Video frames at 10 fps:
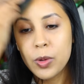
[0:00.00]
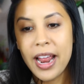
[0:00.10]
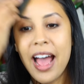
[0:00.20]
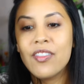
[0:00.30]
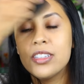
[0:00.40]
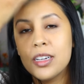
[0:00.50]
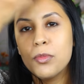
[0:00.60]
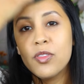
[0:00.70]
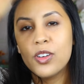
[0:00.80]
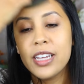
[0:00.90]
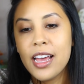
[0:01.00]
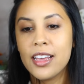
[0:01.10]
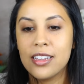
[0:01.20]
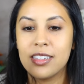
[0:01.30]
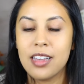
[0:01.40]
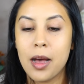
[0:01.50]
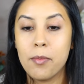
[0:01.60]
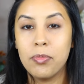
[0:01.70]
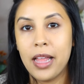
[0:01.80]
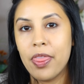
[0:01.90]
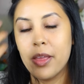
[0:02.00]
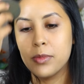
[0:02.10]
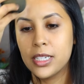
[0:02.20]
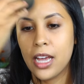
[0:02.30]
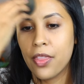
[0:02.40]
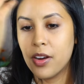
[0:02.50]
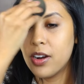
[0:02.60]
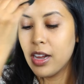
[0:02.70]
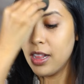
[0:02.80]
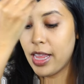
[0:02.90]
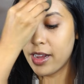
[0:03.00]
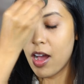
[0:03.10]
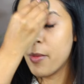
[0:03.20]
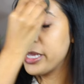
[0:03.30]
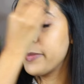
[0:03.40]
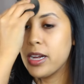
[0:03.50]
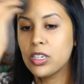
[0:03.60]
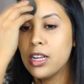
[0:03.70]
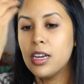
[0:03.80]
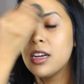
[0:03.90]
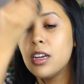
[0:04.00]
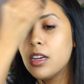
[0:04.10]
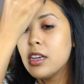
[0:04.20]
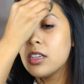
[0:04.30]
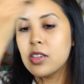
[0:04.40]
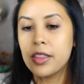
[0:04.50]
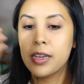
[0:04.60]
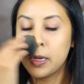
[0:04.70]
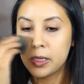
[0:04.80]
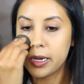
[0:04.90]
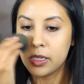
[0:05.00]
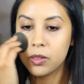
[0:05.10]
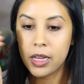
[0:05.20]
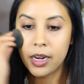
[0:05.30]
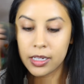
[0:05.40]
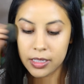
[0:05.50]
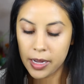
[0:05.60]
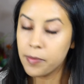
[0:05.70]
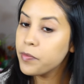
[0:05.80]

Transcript: What I haven't done before yet is blend them together like on my spatula. So I think I'll try to do that next time.